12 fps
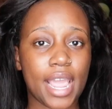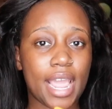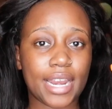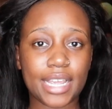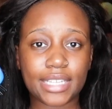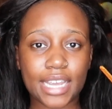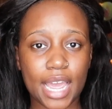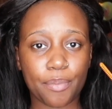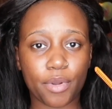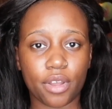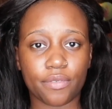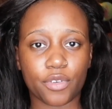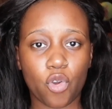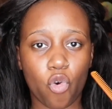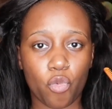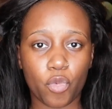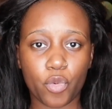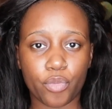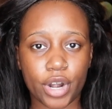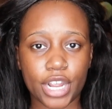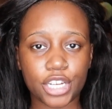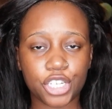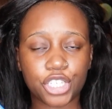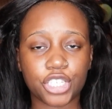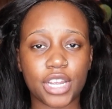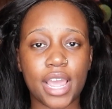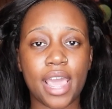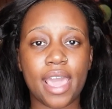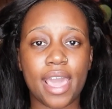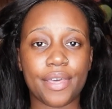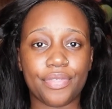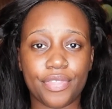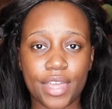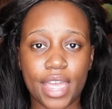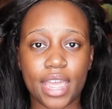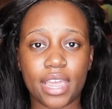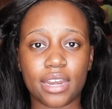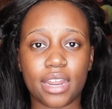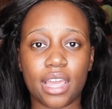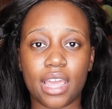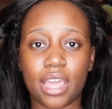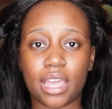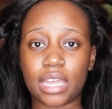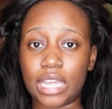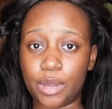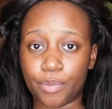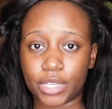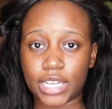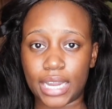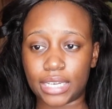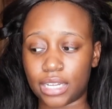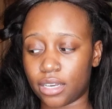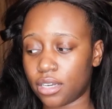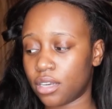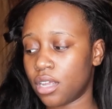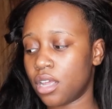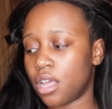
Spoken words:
Any type of comb or brush, and then a heat protectant.